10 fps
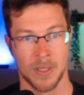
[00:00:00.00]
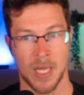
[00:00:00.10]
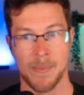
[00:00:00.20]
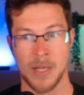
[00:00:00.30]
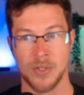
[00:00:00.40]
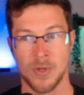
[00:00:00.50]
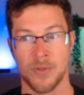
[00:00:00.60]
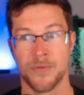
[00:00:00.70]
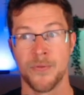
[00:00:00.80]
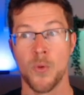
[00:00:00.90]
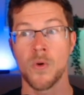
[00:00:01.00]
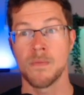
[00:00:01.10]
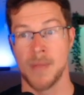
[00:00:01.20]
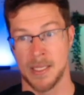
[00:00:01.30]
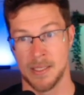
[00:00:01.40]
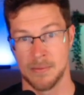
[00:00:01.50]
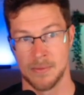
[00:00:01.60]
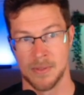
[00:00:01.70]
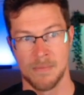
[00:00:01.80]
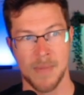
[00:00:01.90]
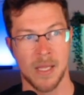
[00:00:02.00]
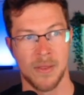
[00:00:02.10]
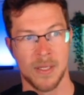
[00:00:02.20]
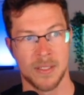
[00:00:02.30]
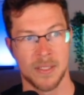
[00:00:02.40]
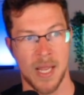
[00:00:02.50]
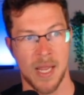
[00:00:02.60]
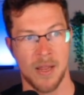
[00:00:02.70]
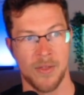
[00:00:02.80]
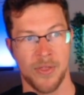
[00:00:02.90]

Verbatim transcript: I might do another 4 mana to make this a